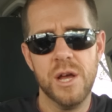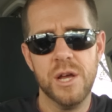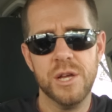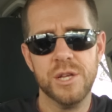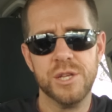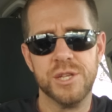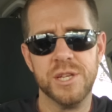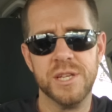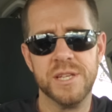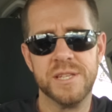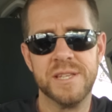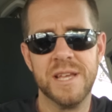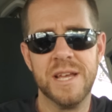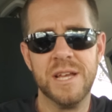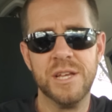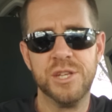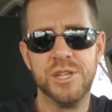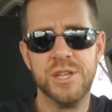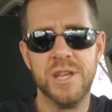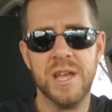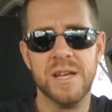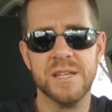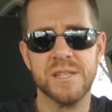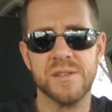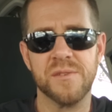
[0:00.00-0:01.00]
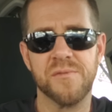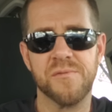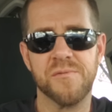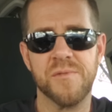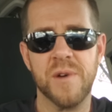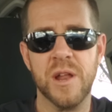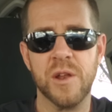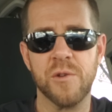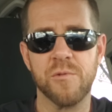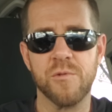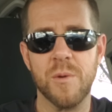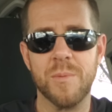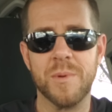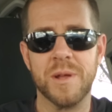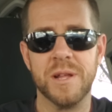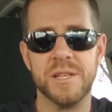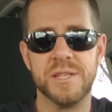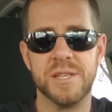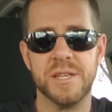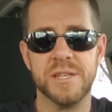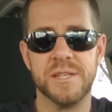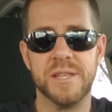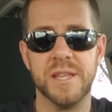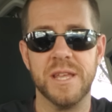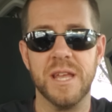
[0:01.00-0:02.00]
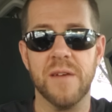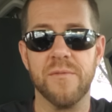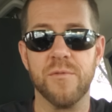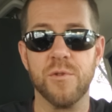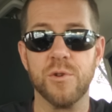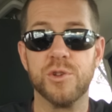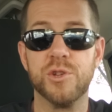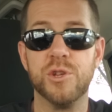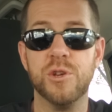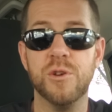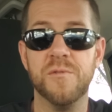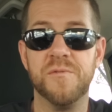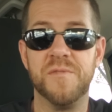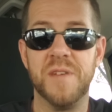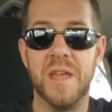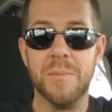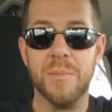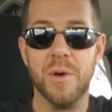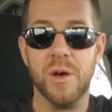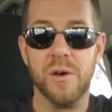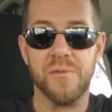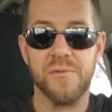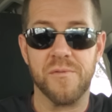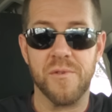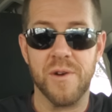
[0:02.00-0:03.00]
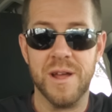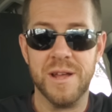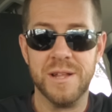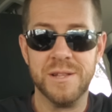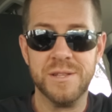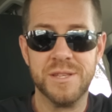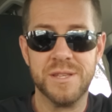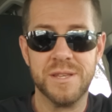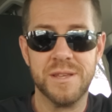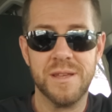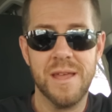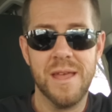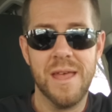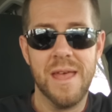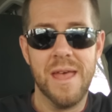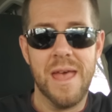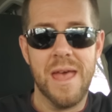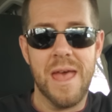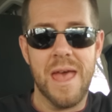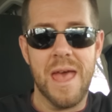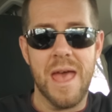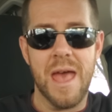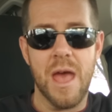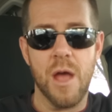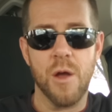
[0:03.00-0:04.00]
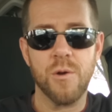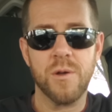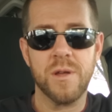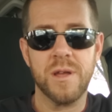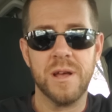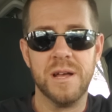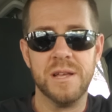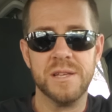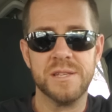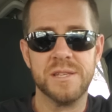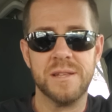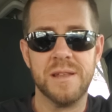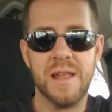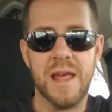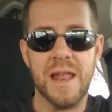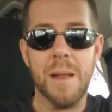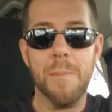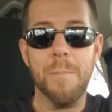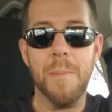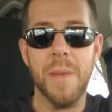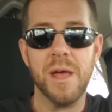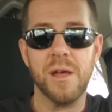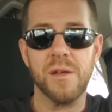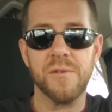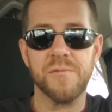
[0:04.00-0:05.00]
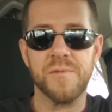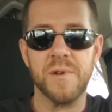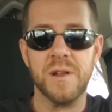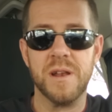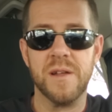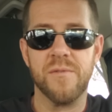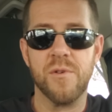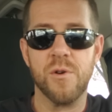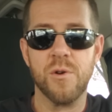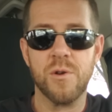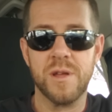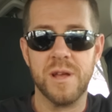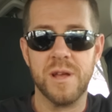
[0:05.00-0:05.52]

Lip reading: She says she has a friend group consisting of her two female friends, her cousin, and a male friend of her